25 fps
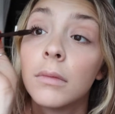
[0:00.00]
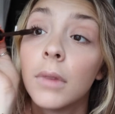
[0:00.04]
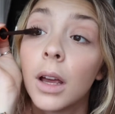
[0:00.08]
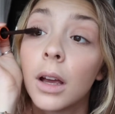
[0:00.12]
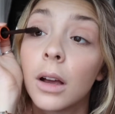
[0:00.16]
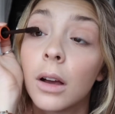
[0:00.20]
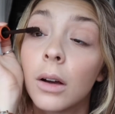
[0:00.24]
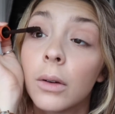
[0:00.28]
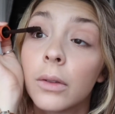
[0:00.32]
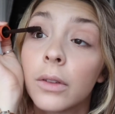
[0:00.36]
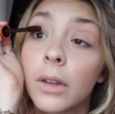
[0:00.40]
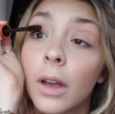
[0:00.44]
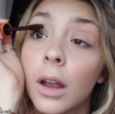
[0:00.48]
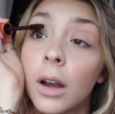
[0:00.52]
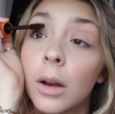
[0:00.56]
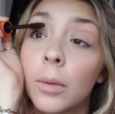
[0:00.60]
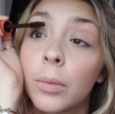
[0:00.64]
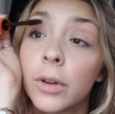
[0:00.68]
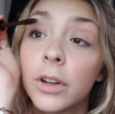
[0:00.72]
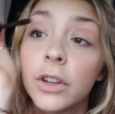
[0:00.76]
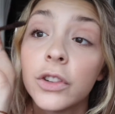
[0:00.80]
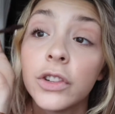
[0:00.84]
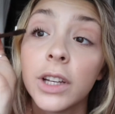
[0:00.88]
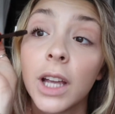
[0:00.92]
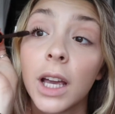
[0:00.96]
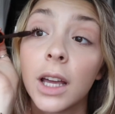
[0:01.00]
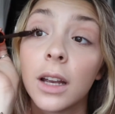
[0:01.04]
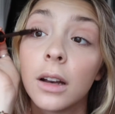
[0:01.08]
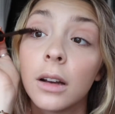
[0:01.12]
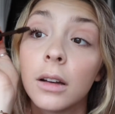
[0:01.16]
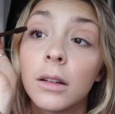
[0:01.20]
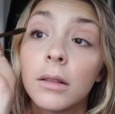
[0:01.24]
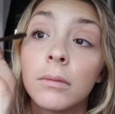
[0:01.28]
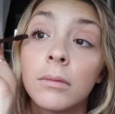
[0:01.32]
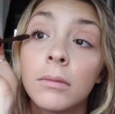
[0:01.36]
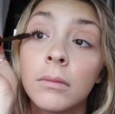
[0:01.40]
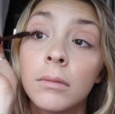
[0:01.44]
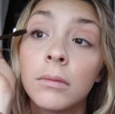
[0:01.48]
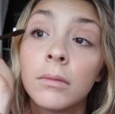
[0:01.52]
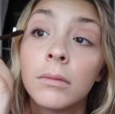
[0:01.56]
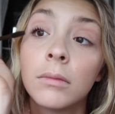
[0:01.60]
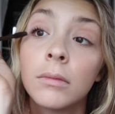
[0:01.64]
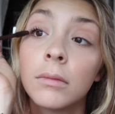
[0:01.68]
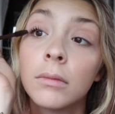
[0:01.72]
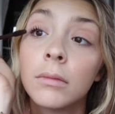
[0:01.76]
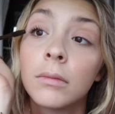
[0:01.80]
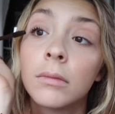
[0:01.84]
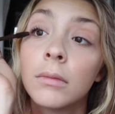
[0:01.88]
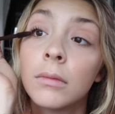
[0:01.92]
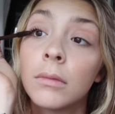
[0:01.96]
it goes unappreciated
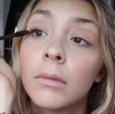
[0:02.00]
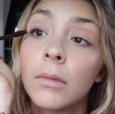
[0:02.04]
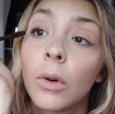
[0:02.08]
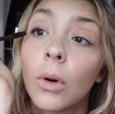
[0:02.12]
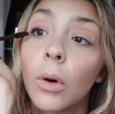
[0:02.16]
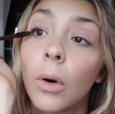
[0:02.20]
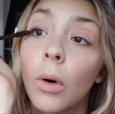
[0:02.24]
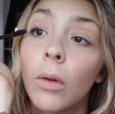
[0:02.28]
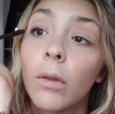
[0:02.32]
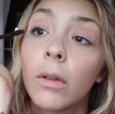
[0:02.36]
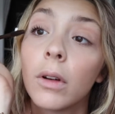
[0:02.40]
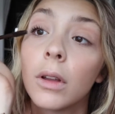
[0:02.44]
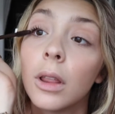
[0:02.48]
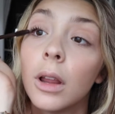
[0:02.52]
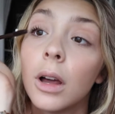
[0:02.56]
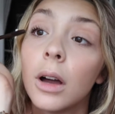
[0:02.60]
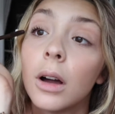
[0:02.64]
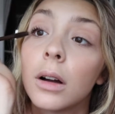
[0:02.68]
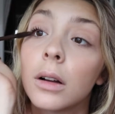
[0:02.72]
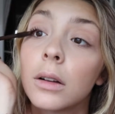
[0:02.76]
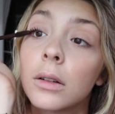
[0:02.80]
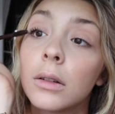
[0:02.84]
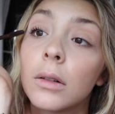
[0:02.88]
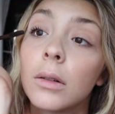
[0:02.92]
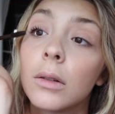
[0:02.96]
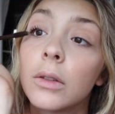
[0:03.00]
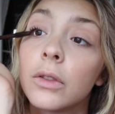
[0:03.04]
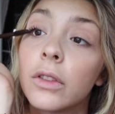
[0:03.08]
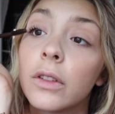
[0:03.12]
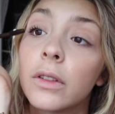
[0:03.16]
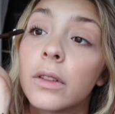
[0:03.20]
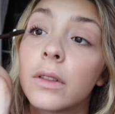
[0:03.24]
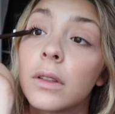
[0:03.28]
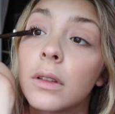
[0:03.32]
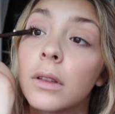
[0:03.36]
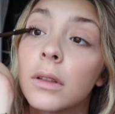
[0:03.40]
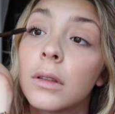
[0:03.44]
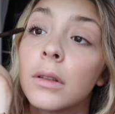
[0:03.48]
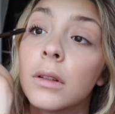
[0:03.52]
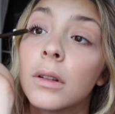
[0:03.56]
or overlooked or just